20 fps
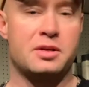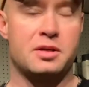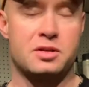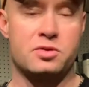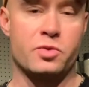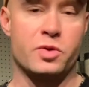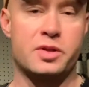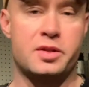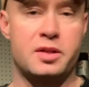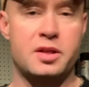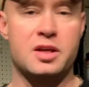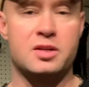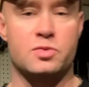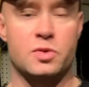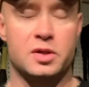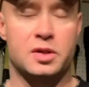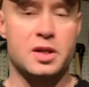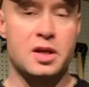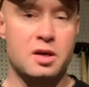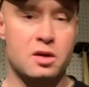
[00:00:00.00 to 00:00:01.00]
That's
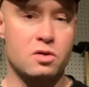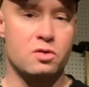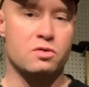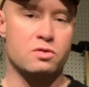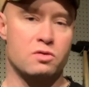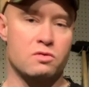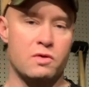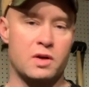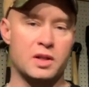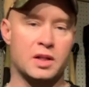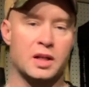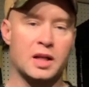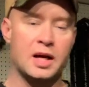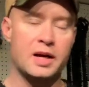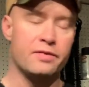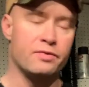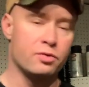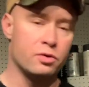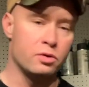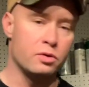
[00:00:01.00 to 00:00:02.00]
what they use. You run the
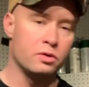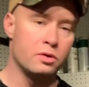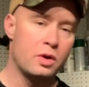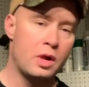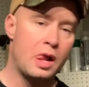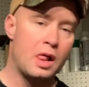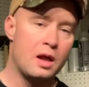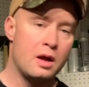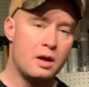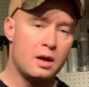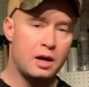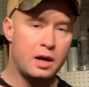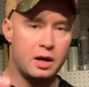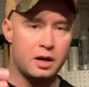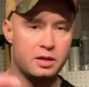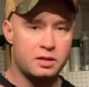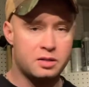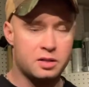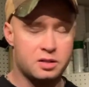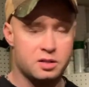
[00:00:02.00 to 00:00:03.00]
line through,
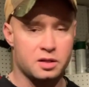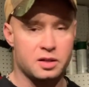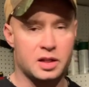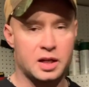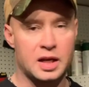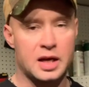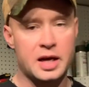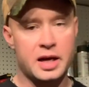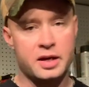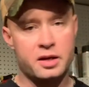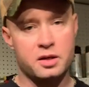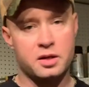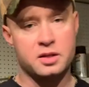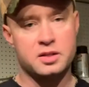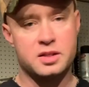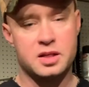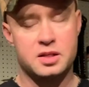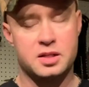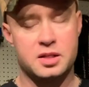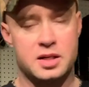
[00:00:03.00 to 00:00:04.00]
it sits on the line, you can
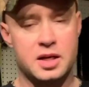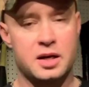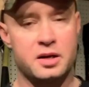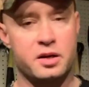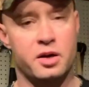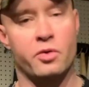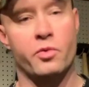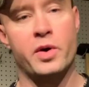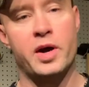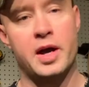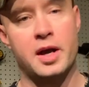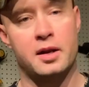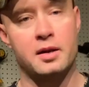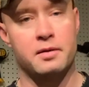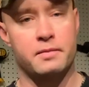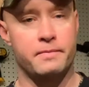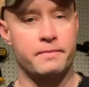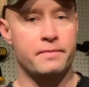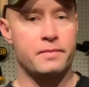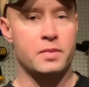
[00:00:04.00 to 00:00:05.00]
sit it down to your weight,
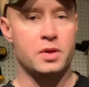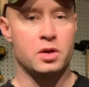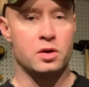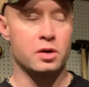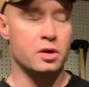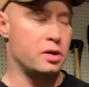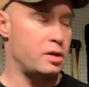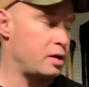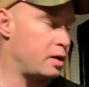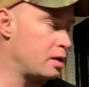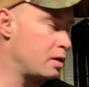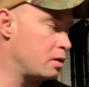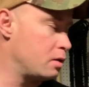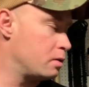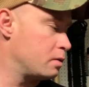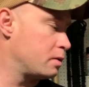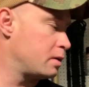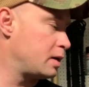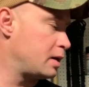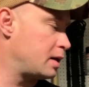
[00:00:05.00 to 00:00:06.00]
you're good to go.